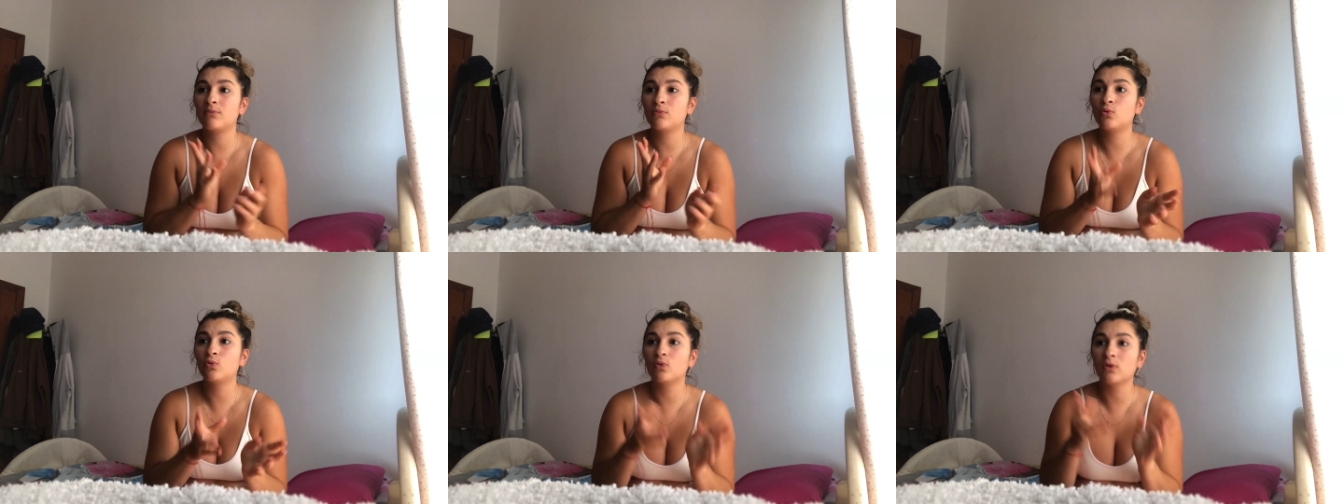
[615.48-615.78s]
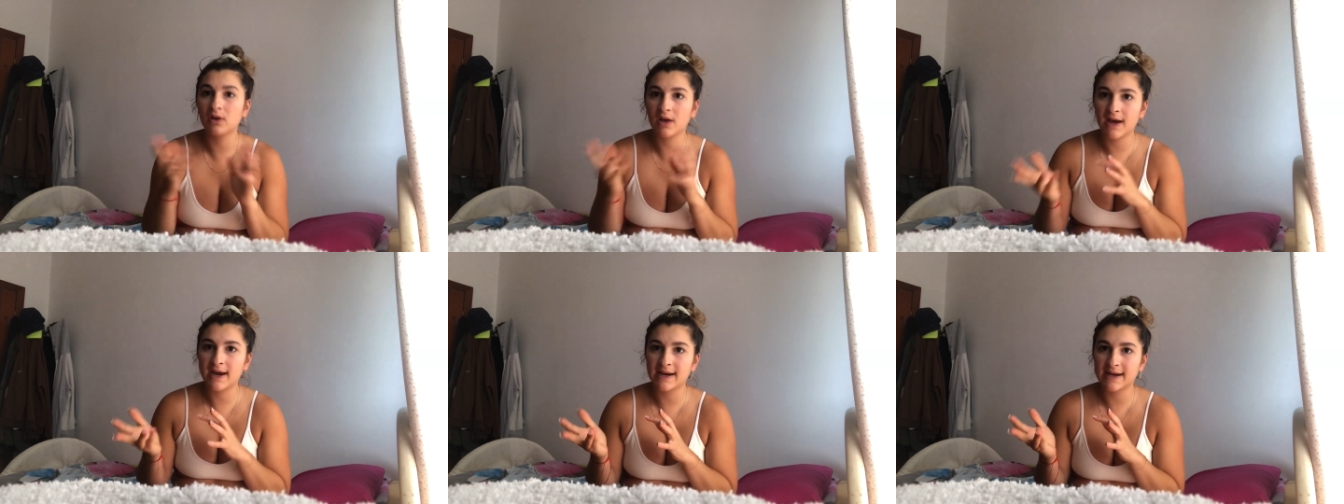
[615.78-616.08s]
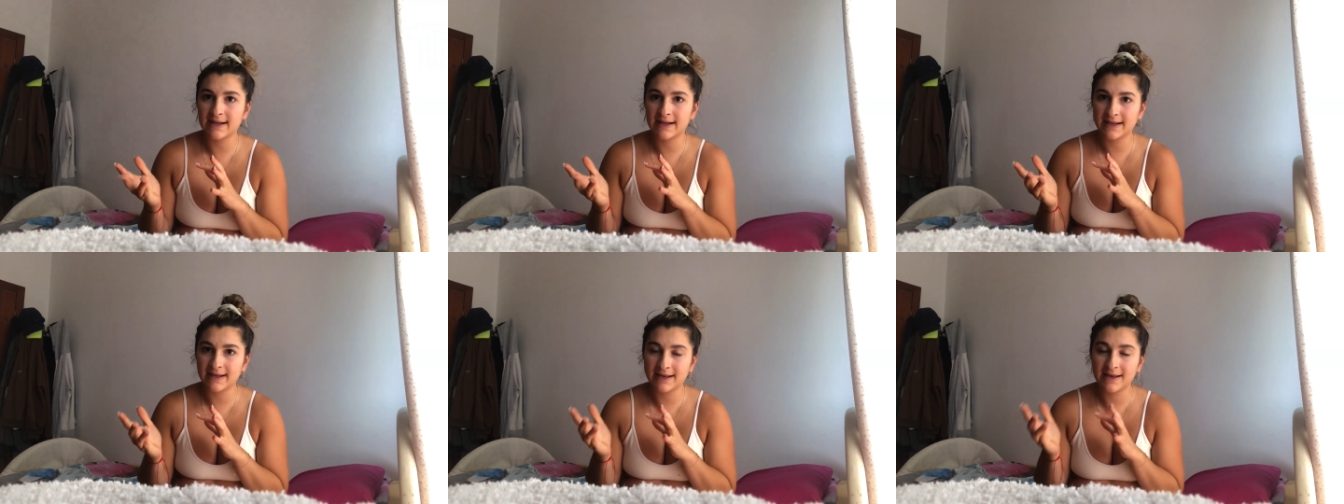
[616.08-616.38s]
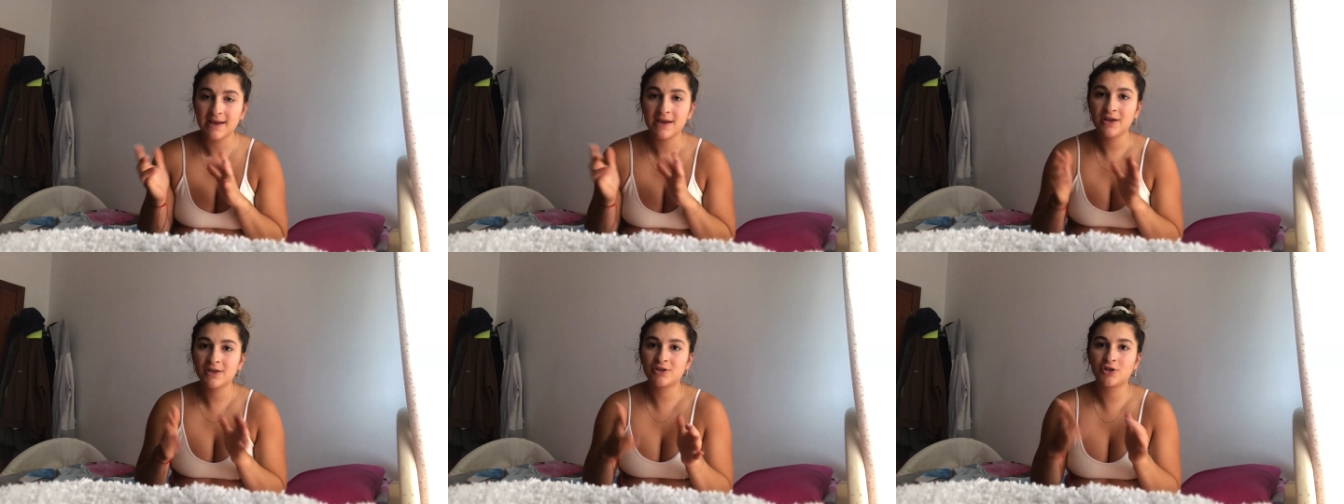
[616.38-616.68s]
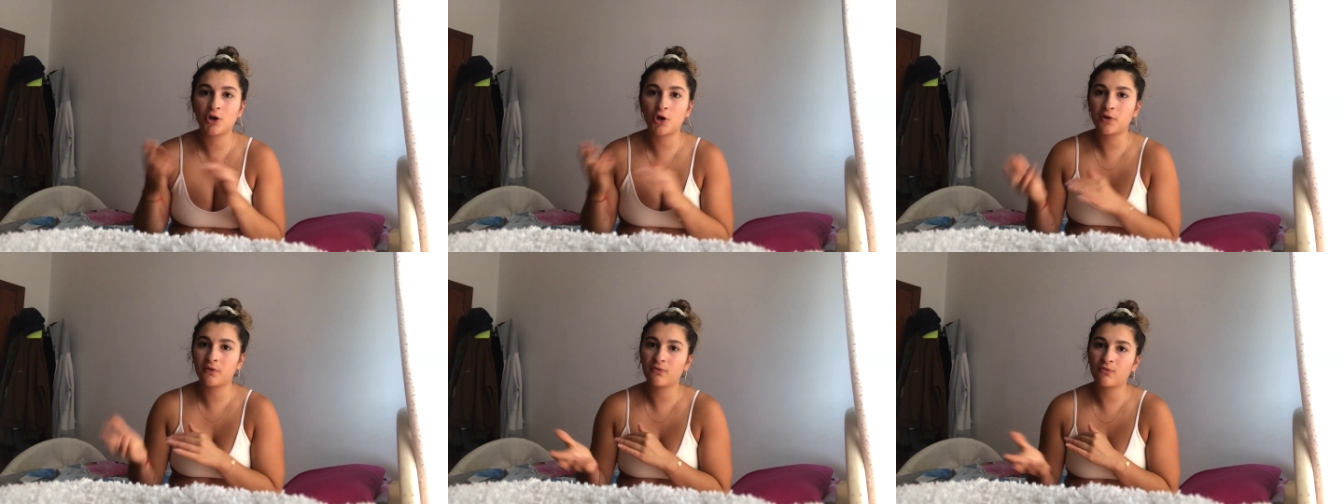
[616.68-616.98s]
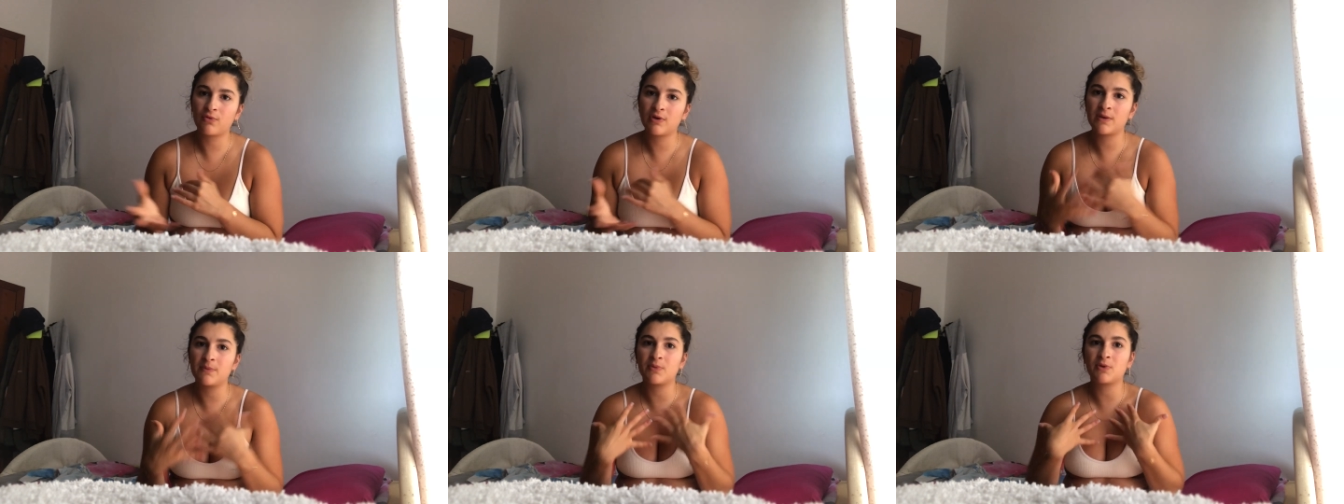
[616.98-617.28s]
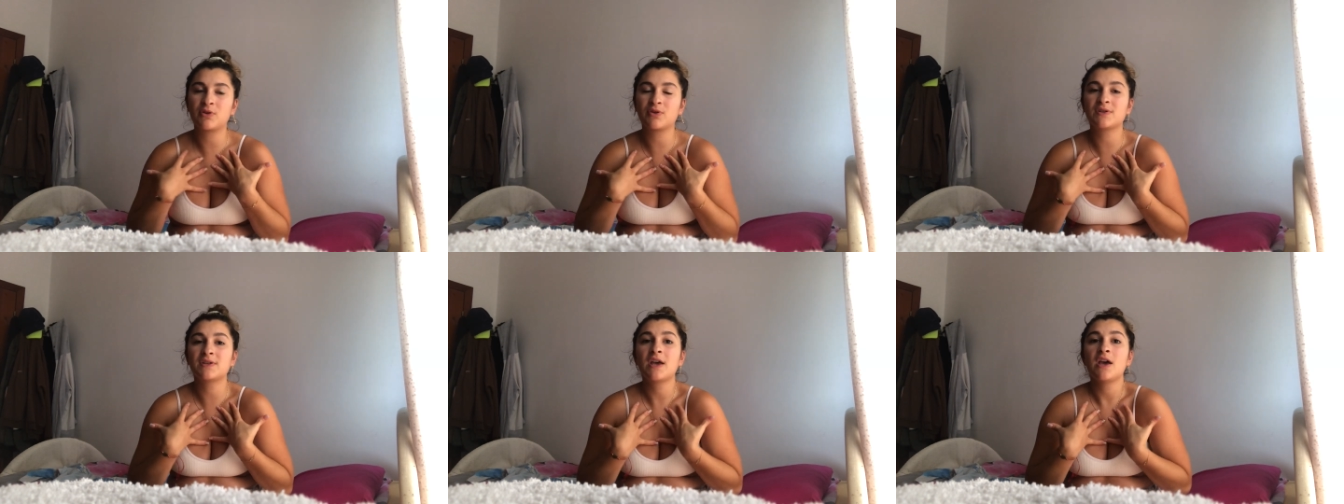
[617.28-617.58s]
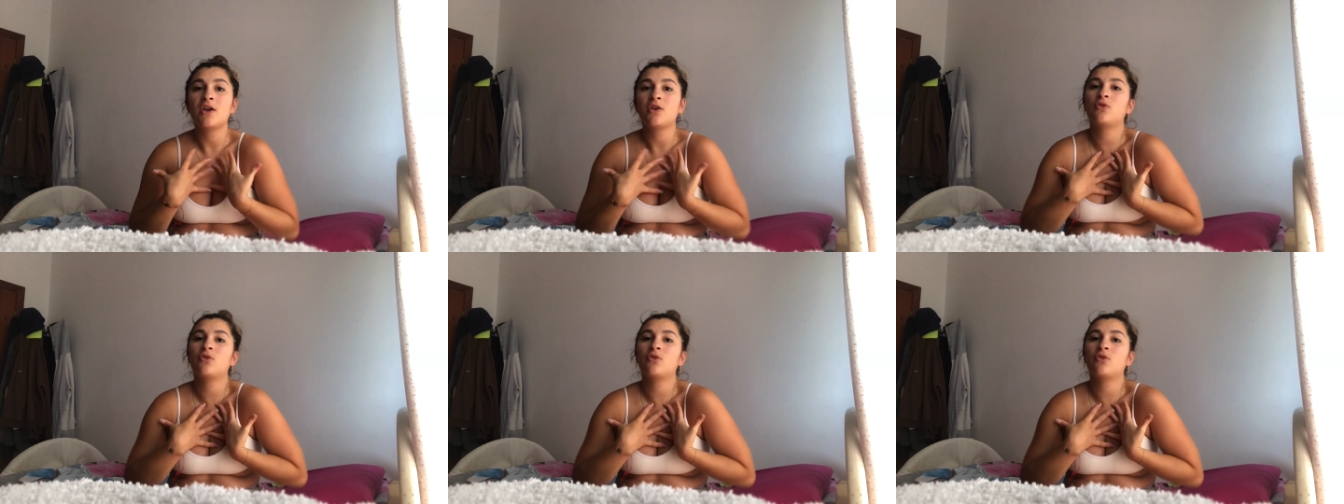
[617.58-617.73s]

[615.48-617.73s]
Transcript: more likely to overeat, because